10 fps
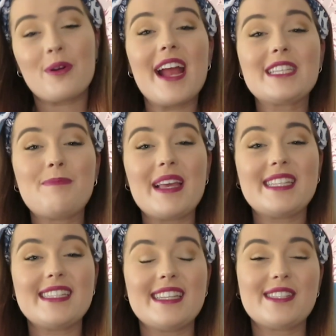Prayer
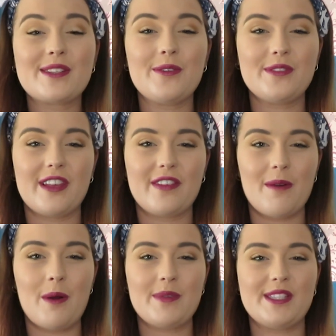spaces in schools have
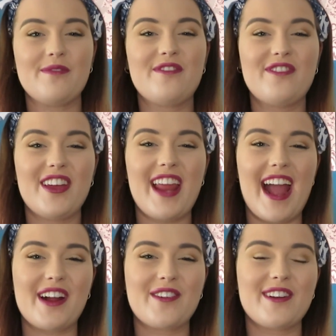come up with some fun
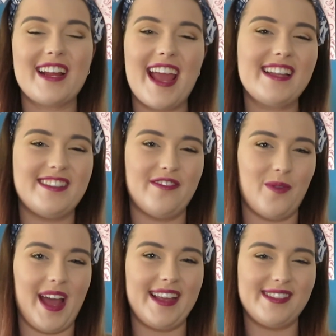and creative
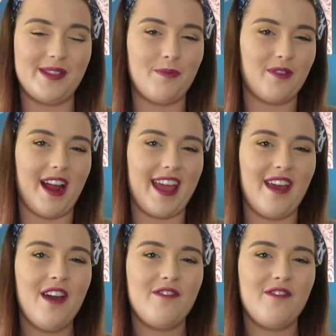ways to pray